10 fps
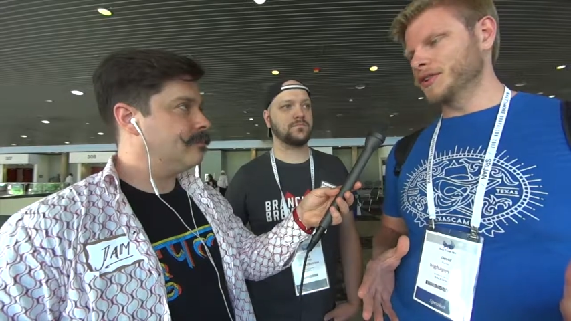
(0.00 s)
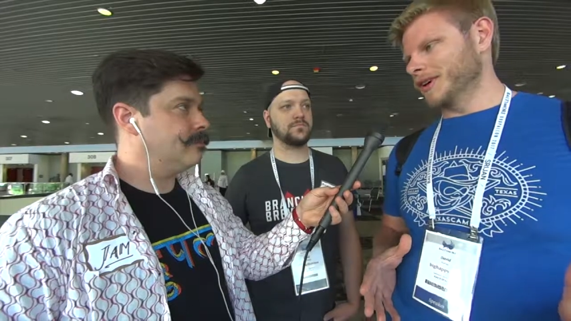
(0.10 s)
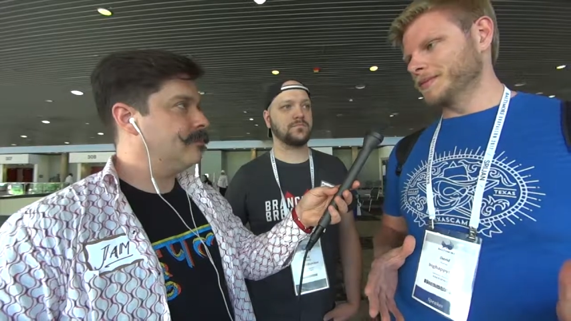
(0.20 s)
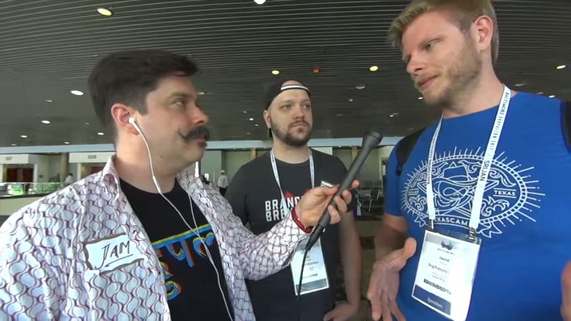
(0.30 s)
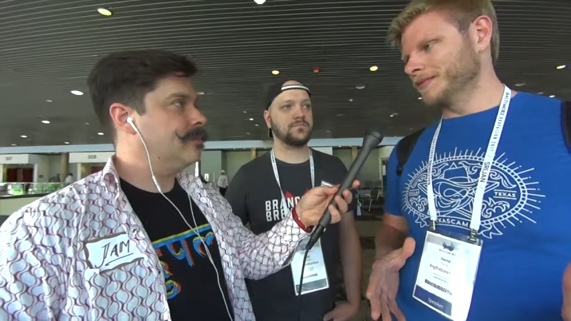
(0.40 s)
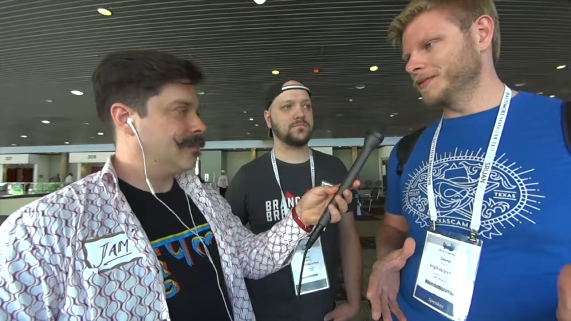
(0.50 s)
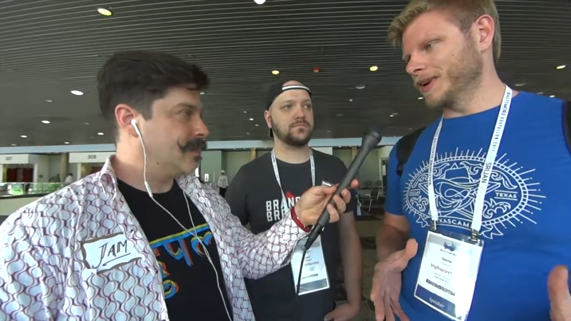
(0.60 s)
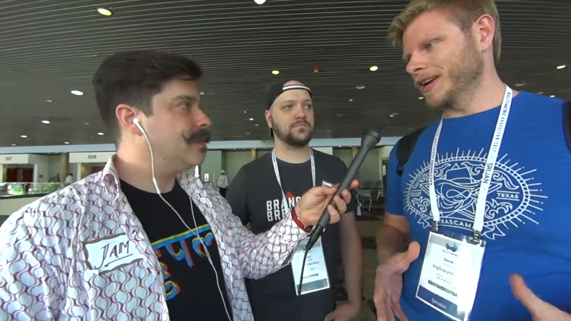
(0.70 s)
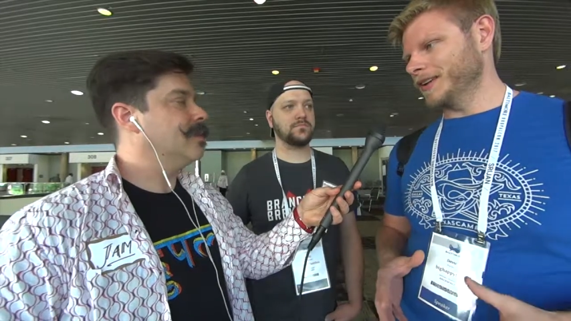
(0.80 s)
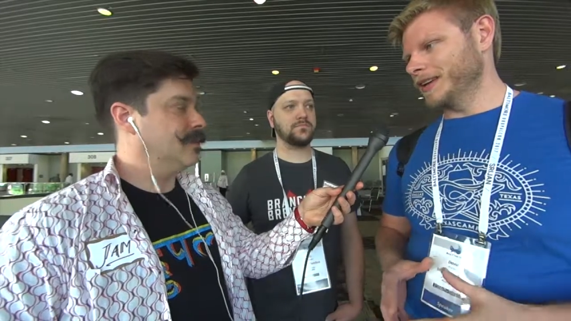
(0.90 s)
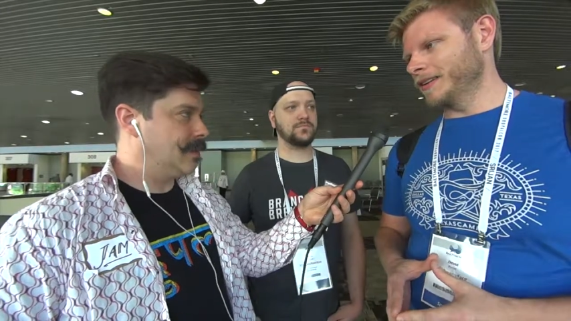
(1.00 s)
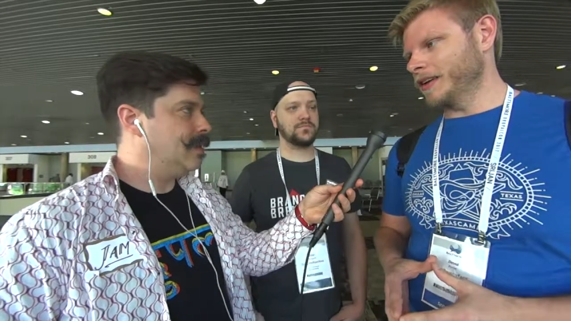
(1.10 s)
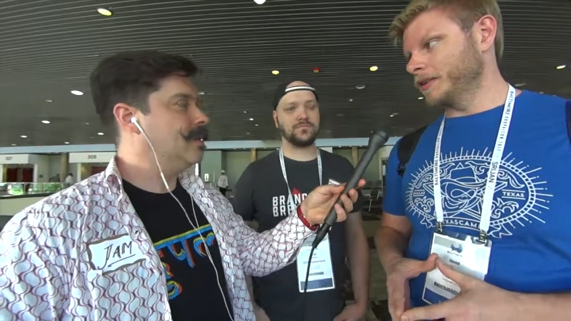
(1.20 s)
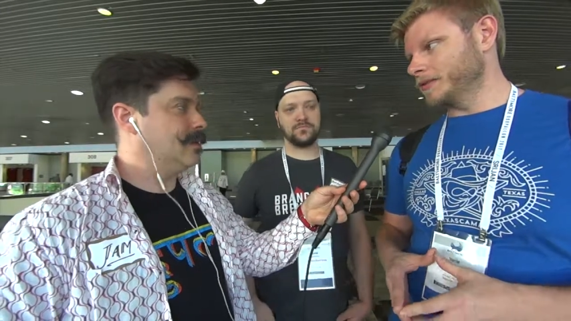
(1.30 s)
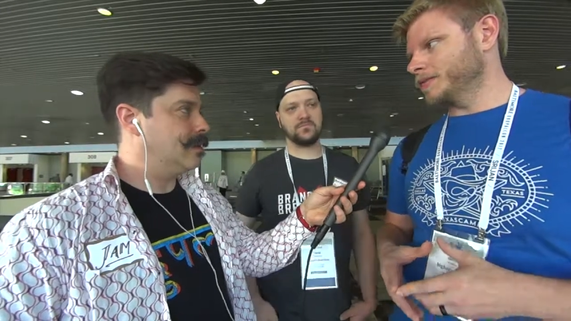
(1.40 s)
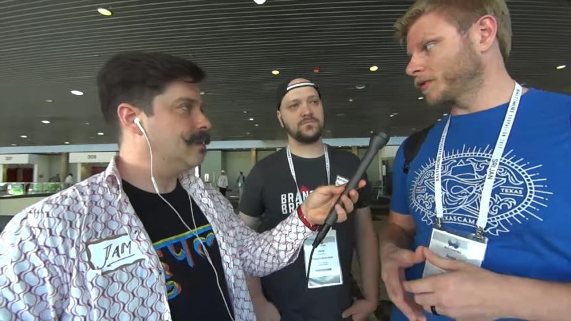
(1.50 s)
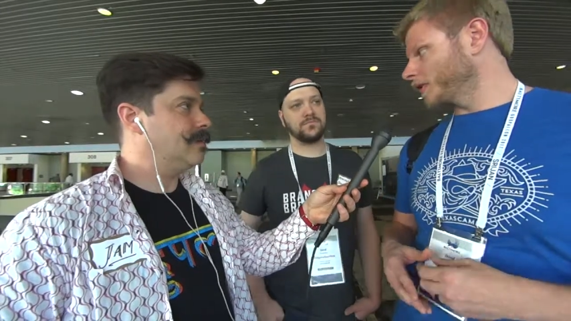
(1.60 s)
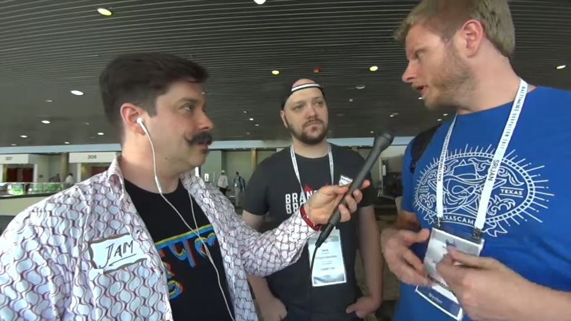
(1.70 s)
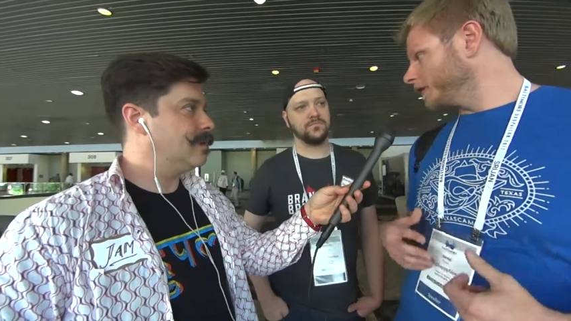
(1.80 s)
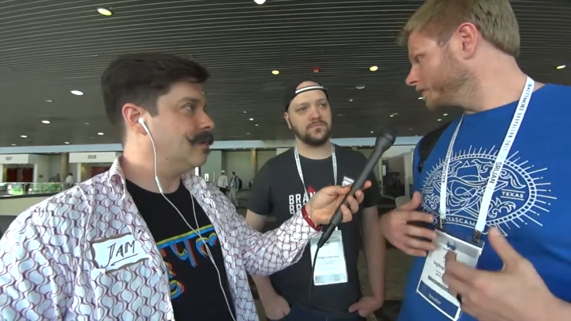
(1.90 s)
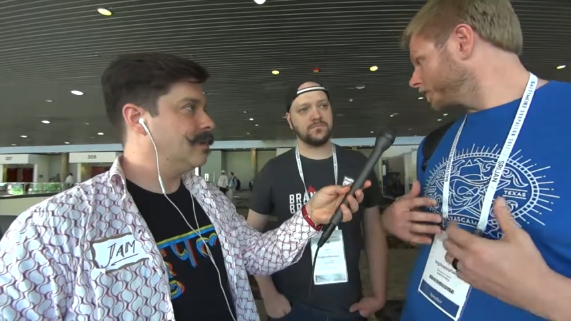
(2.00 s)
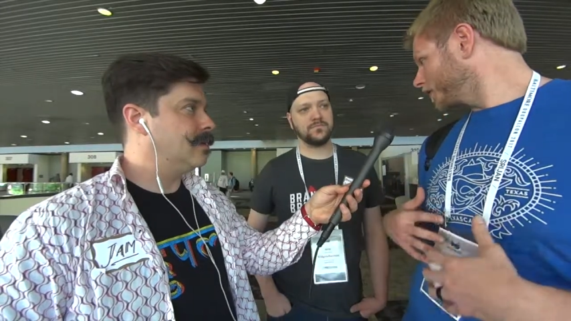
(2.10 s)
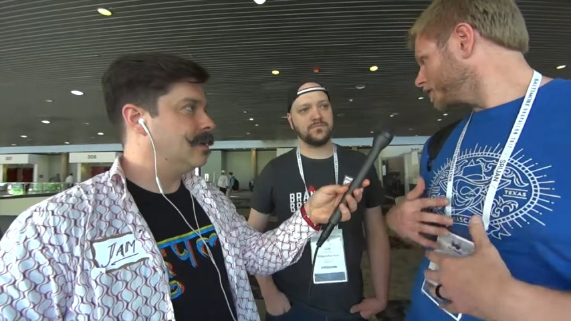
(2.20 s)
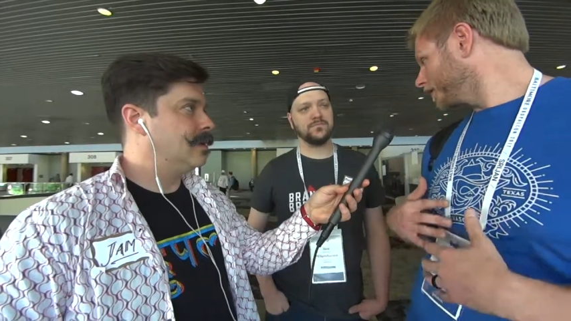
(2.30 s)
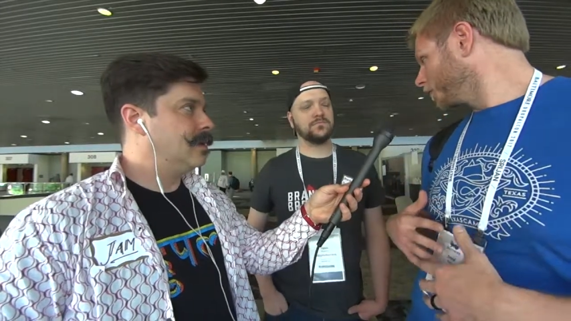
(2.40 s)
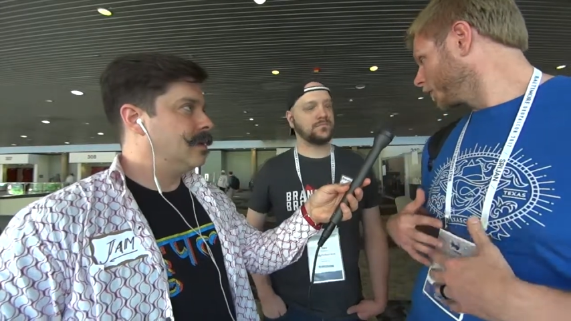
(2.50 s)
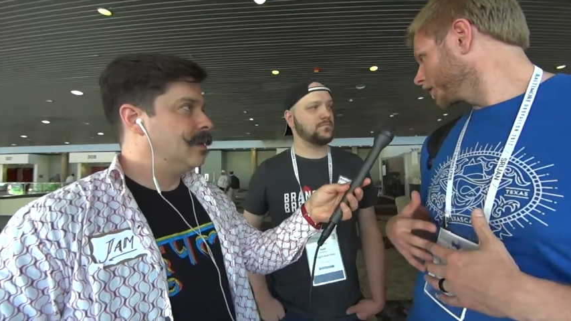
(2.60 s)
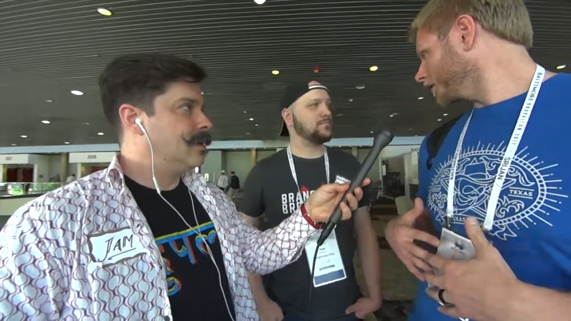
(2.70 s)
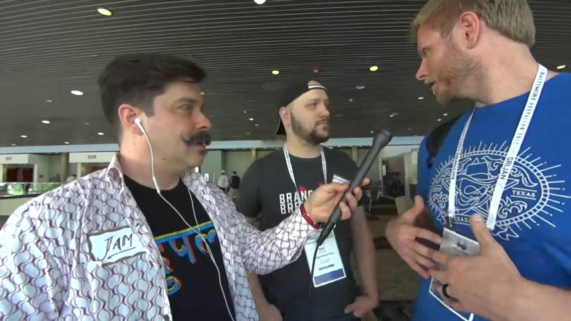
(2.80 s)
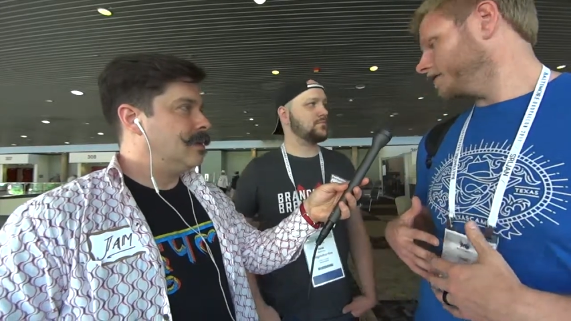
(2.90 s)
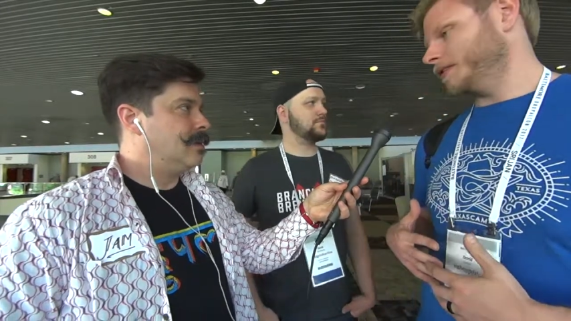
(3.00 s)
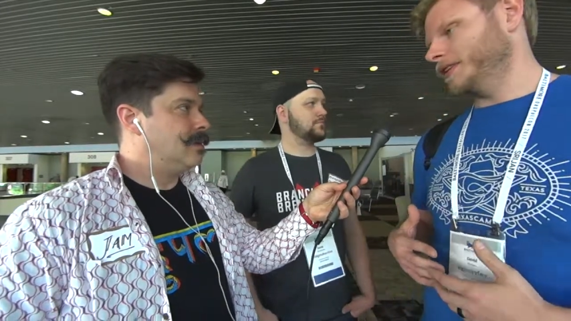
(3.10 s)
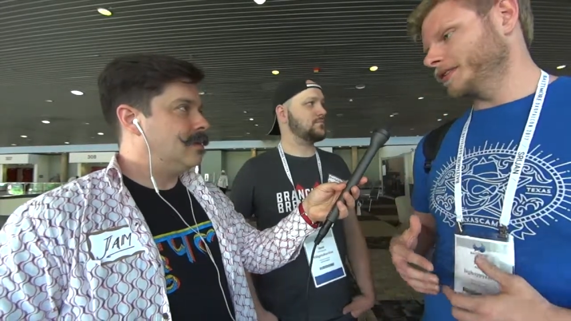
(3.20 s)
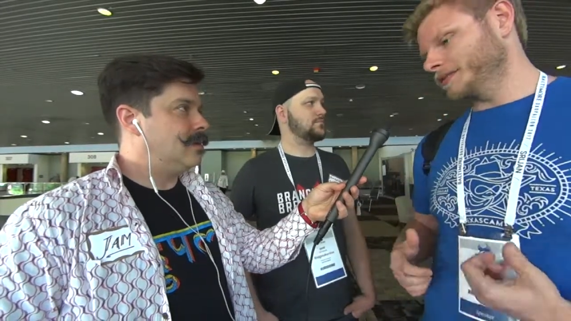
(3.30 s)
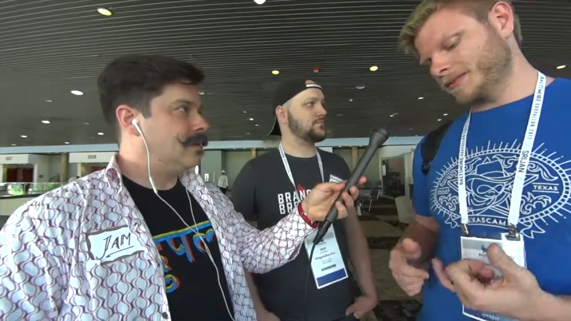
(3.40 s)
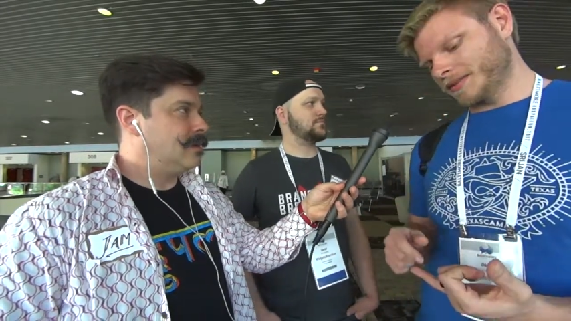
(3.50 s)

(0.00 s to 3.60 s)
Speaker 1: job right? And and for and for us to work in the,